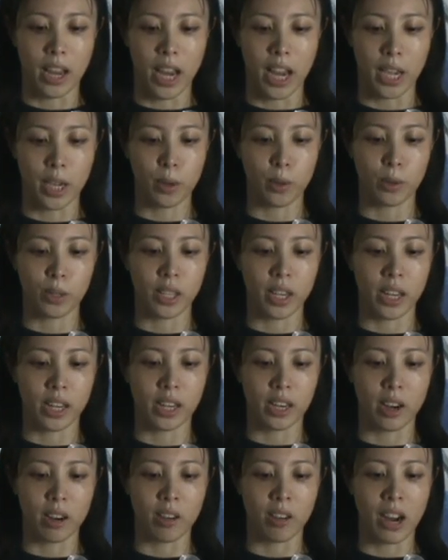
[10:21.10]
I use
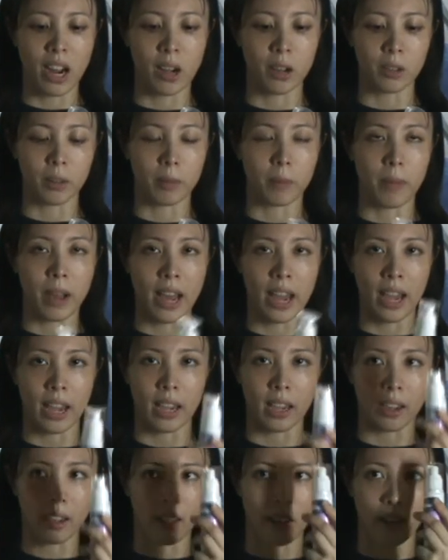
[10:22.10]
it around my
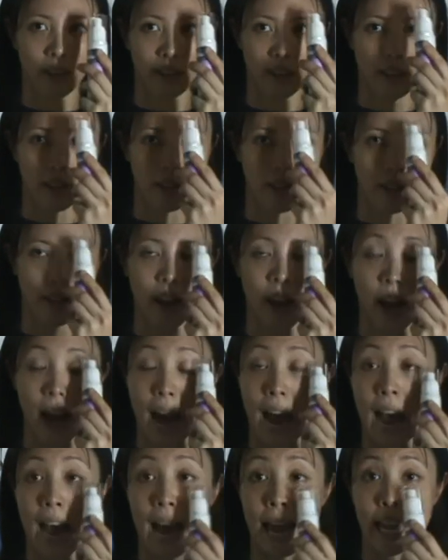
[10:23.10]

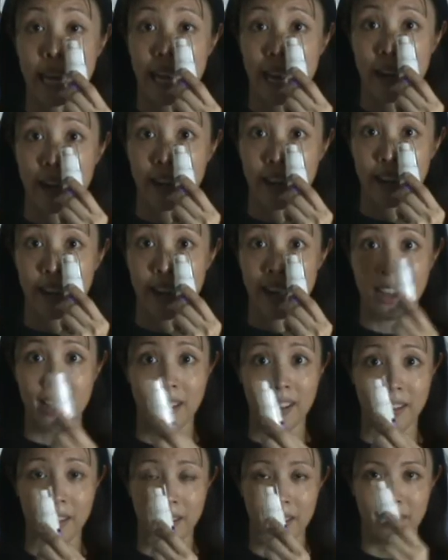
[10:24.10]
eye area,
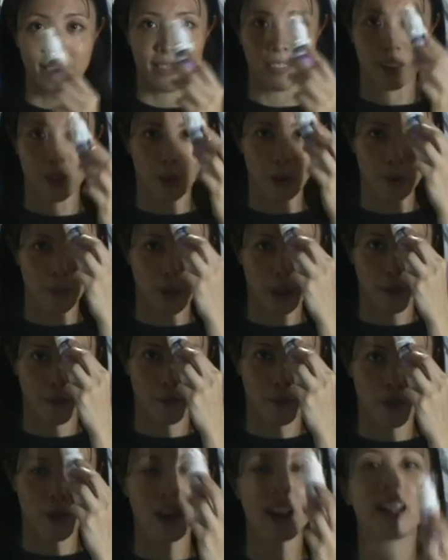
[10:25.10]
on my
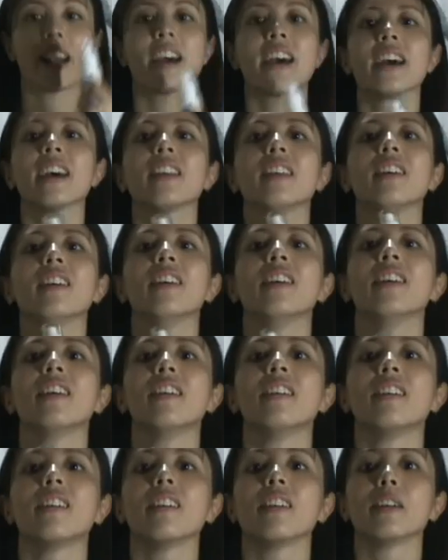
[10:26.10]
forehead,
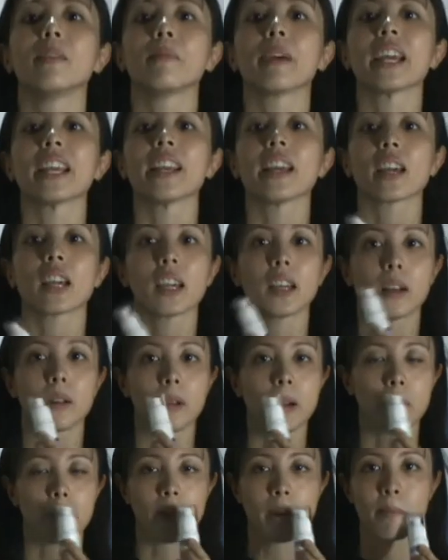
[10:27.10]
on my neck, and
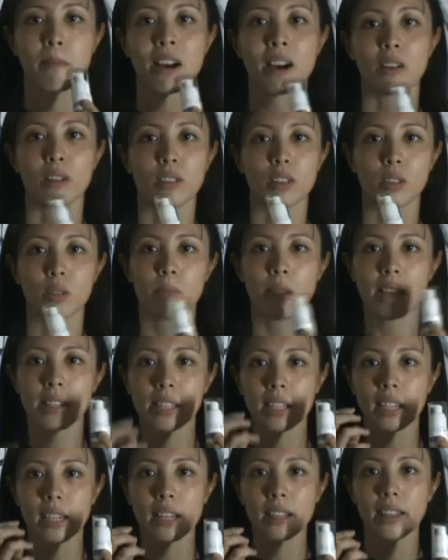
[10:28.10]
around my mouth. So
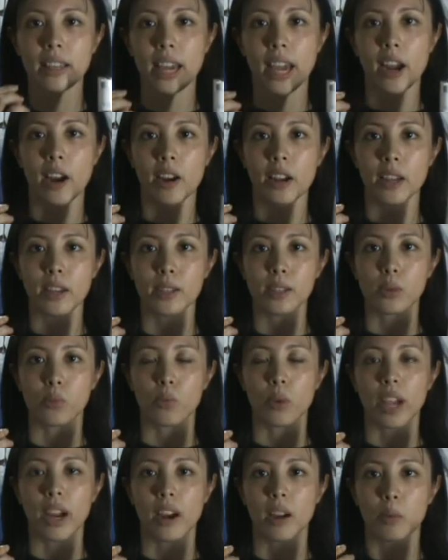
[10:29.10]
basically the areas
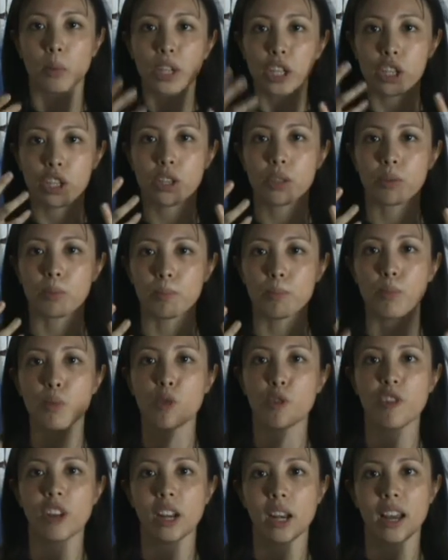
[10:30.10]
which
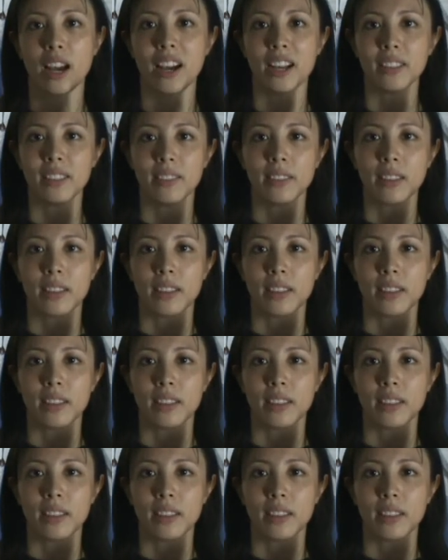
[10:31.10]
move a lot.